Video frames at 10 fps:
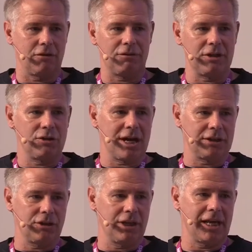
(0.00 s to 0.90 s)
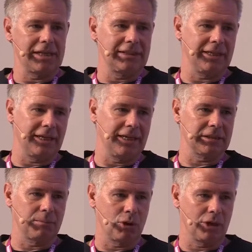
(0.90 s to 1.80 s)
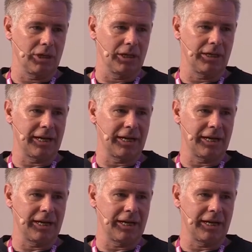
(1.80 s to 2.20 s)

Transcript: of education in Helsinki, Lisa Pohjolainen,